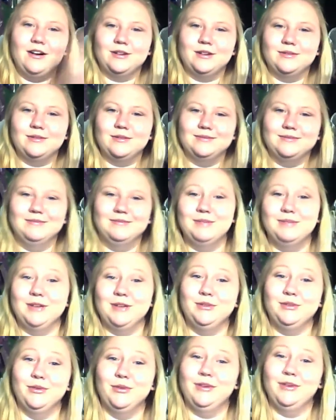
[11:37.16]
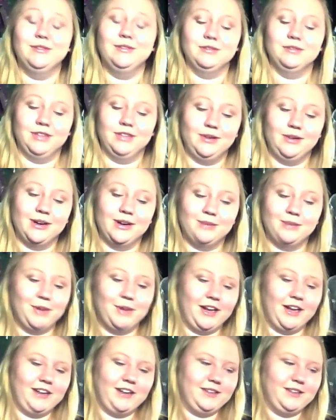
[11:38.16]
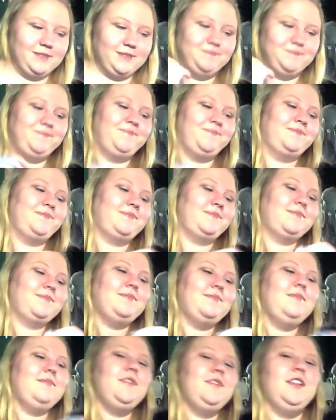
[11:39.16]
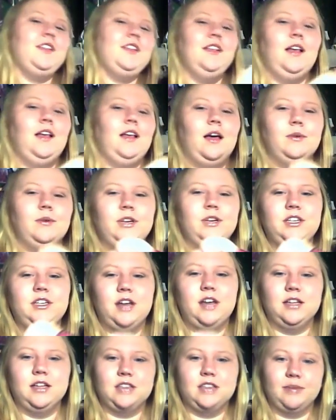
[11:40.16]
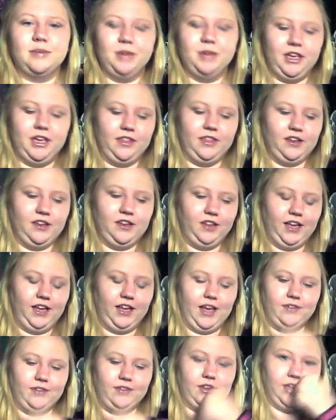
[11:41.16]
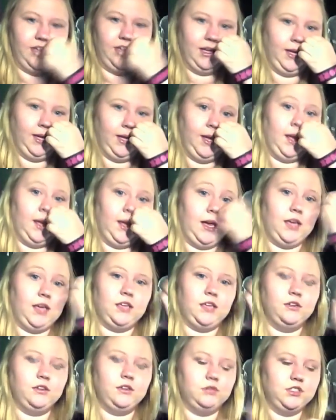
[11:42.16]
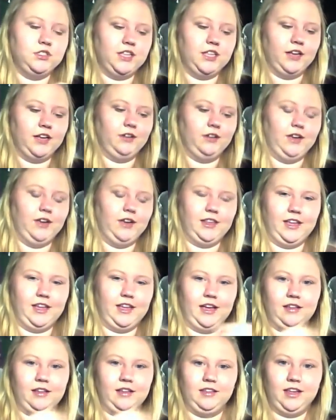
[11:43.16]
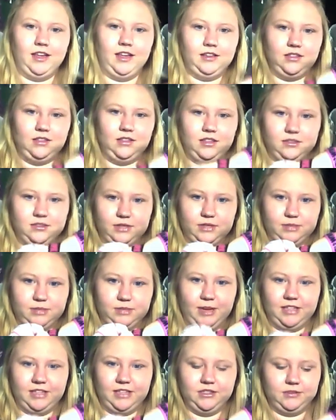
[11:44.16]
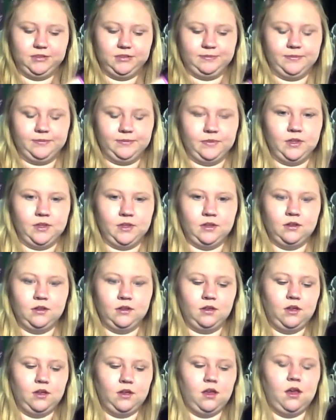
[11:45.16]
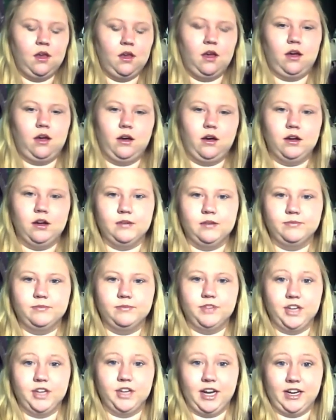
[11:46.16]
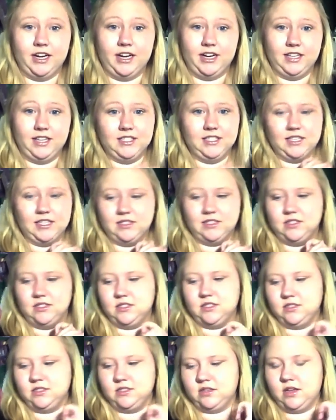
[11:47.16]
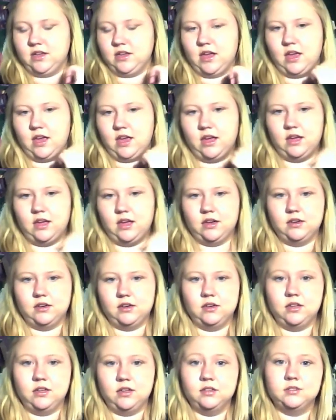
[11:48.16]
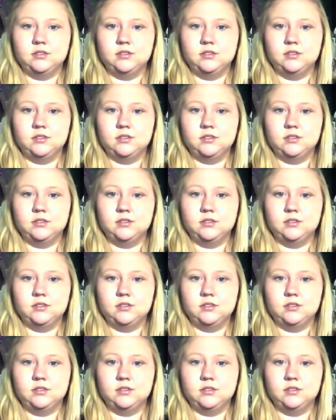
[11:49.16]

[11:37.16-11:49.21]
um, but it was, it was really weird. But anyway, I went into Hot Topic and they're like having a huge sale and they had like these wristbands um, for 99 cents. And